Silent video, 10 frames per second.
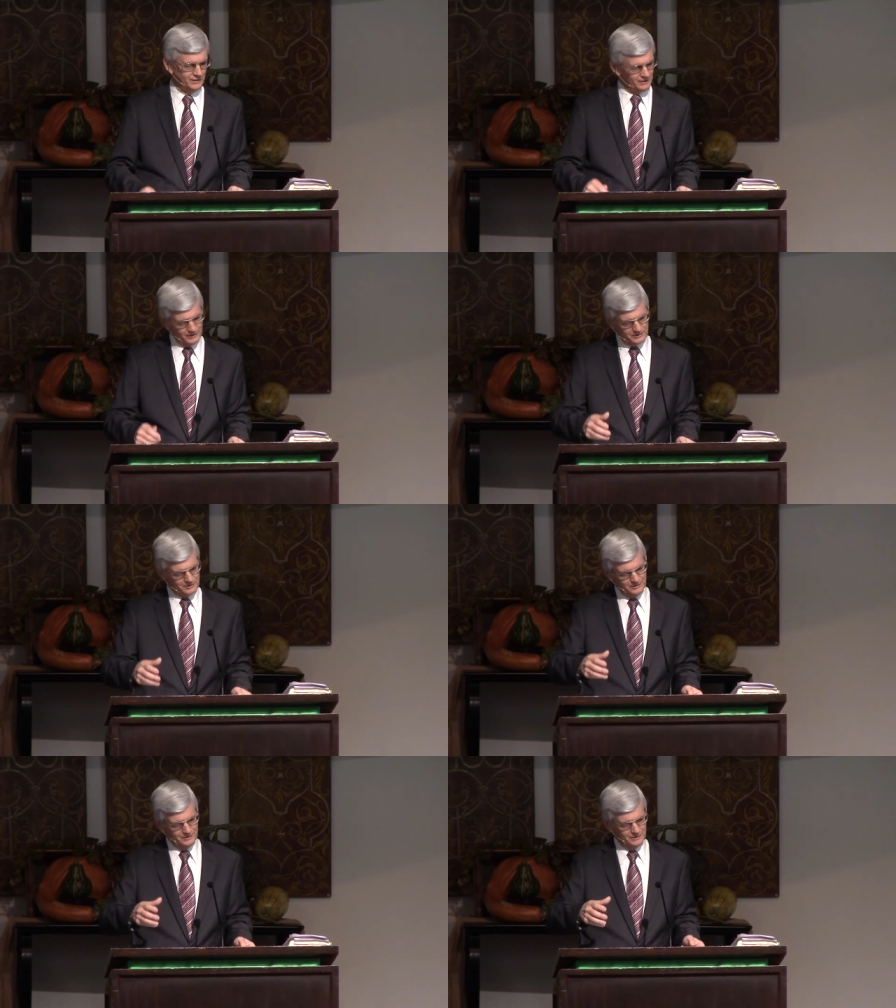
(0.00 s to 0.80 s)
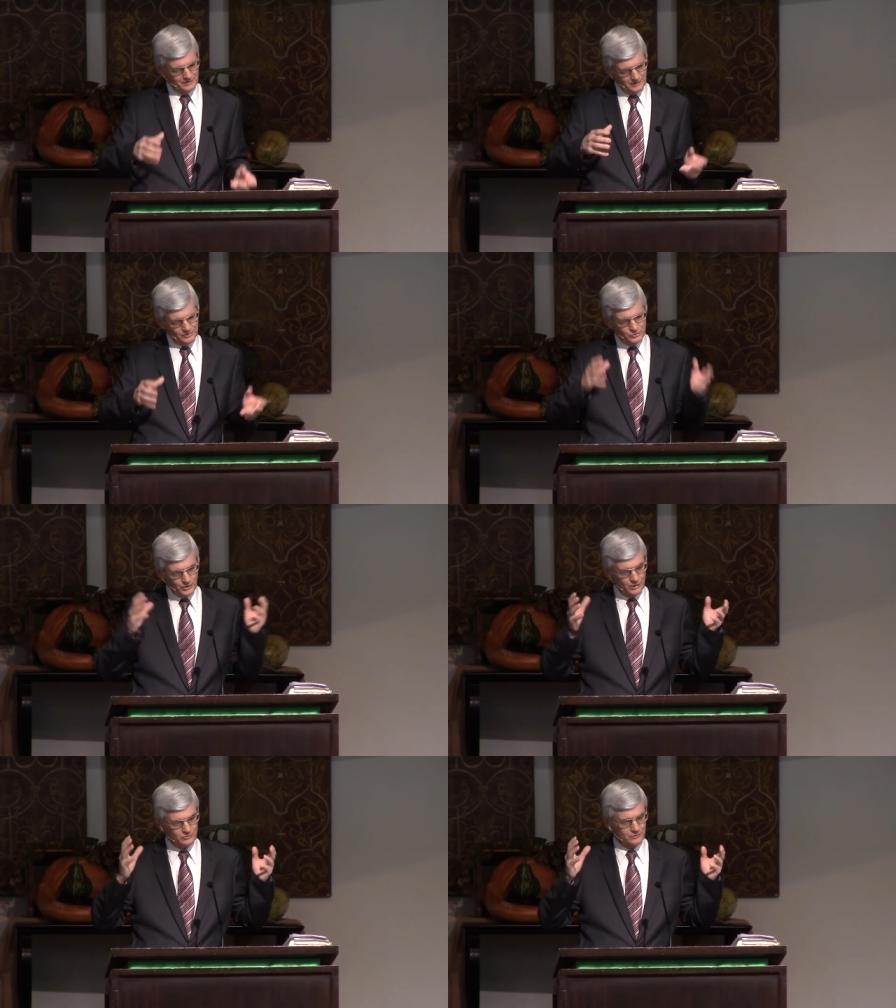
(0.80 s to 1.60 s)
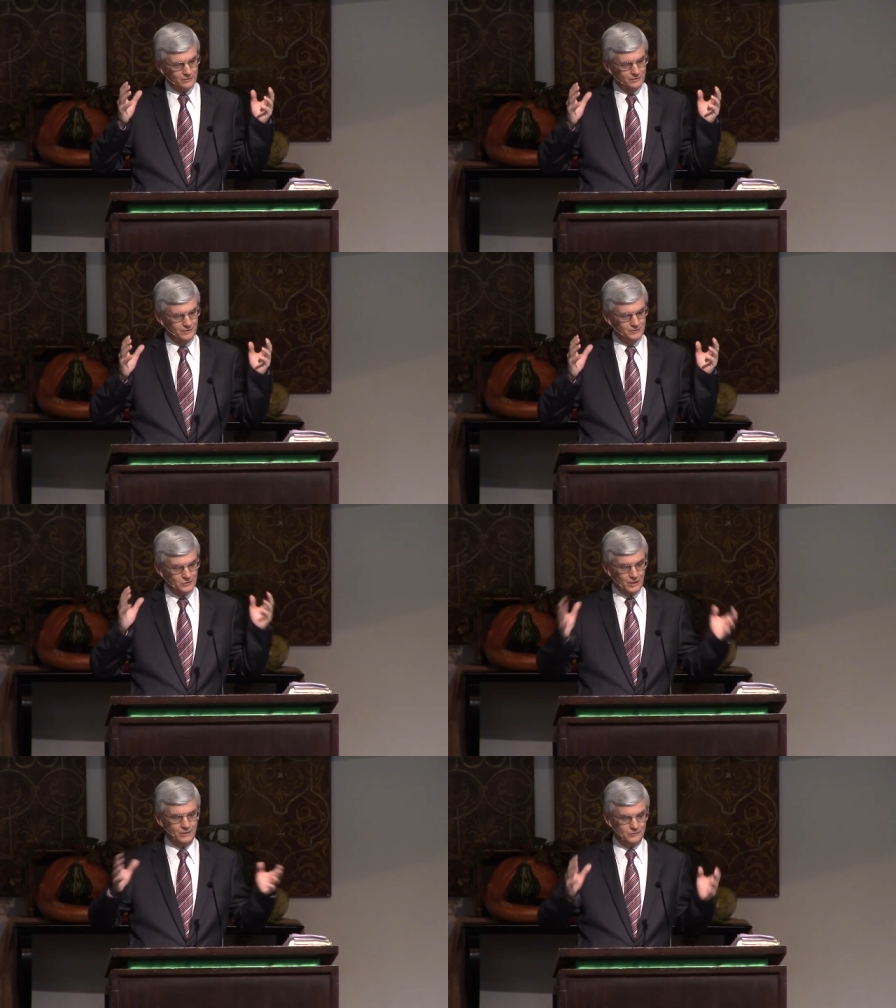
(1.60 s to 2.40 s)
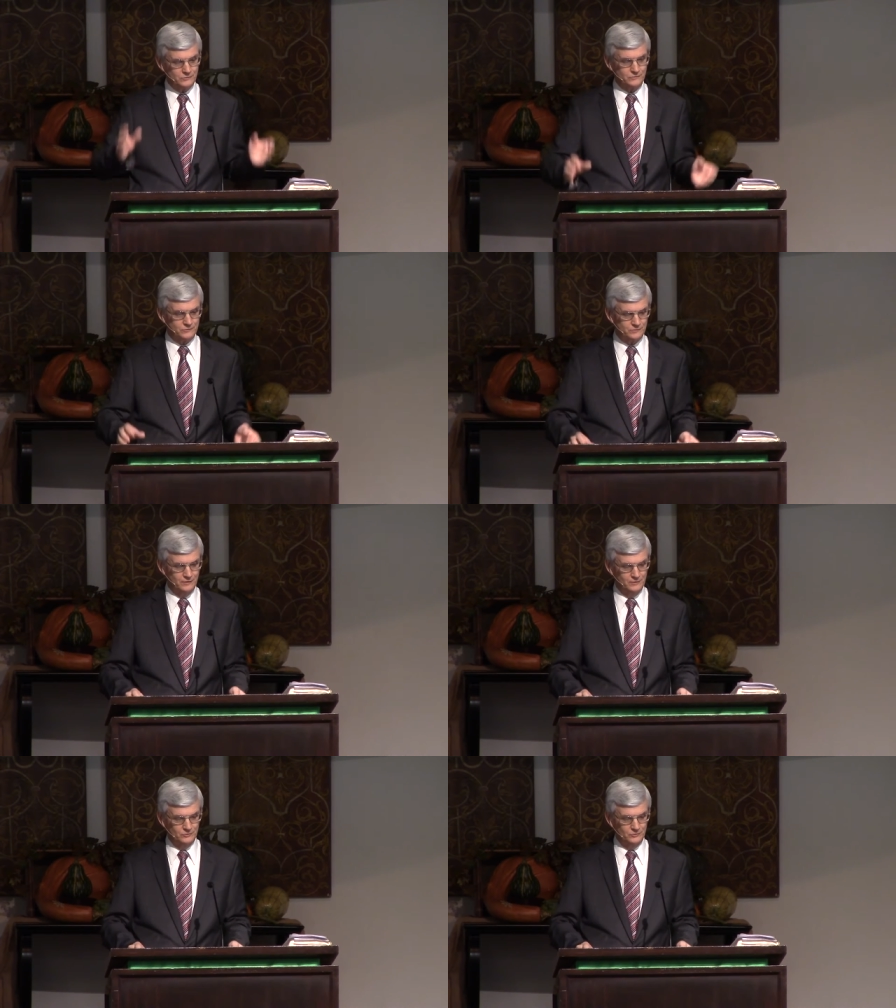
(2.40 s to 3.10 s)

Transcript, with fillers: It, it just tastes